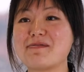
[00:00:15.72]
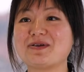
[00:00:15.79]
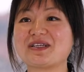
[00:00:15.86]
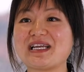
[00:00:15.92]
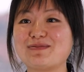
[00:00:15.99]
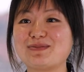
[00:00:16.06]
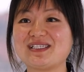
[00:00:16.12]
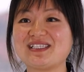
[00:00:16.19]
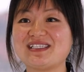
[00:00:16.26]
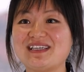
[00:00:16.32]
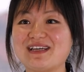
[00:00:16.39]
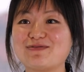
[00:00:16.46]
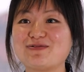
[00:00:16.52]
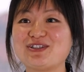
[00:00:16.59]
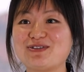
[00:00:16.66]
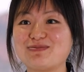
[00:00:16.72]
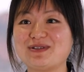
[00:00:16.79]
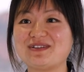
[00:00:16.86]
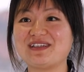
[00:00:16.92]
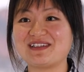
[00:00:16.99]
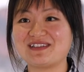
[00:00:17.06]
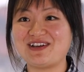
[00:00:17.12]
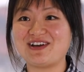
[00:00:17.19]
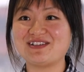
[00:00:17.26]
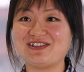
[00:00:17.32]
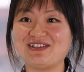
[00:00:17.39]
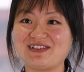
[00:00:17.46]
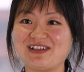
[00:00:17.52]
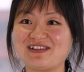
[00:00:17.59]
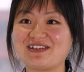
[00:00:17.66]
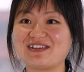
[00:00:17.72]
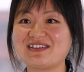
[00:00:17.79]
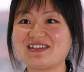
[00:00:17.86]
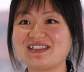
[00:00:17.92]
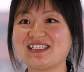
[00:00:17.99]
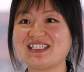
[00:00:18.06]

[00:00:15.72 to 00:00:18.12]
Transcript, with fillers: I'm a chemist at Richmond Technology Center.